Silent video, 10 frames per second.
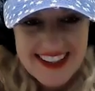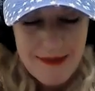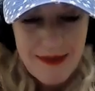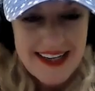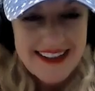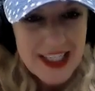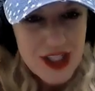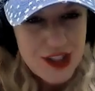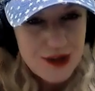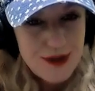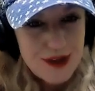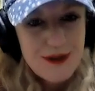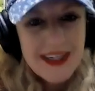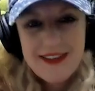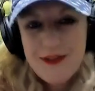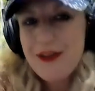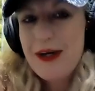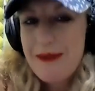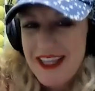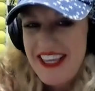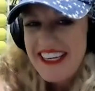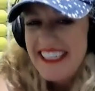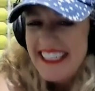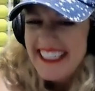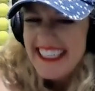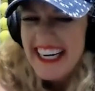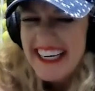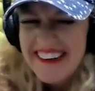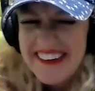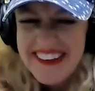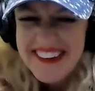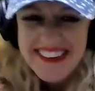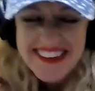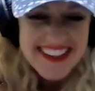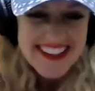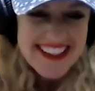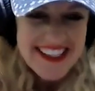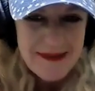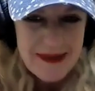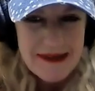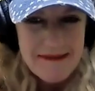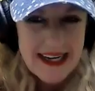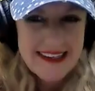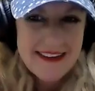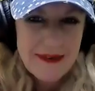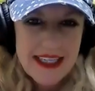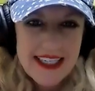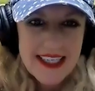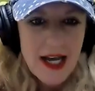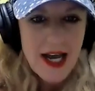make that shoe too nice for them, I think. I don't know. They keep coming back to it.